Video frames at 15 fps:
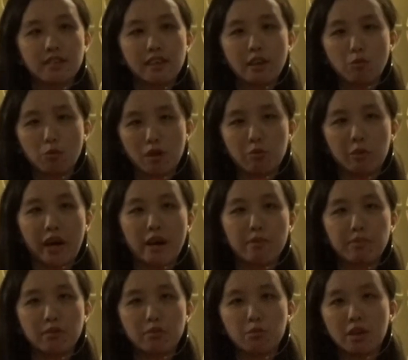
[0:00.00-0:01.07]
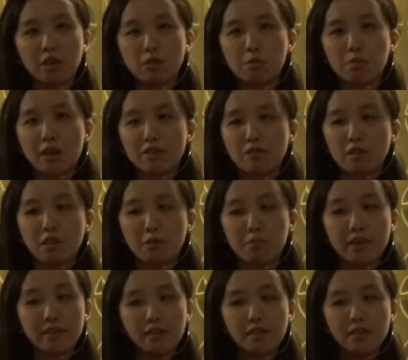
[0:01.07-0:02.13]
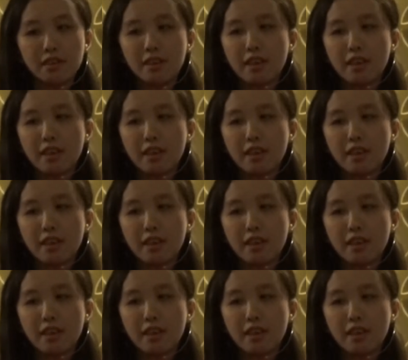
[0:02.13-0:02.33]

like what will happen when you press on the button,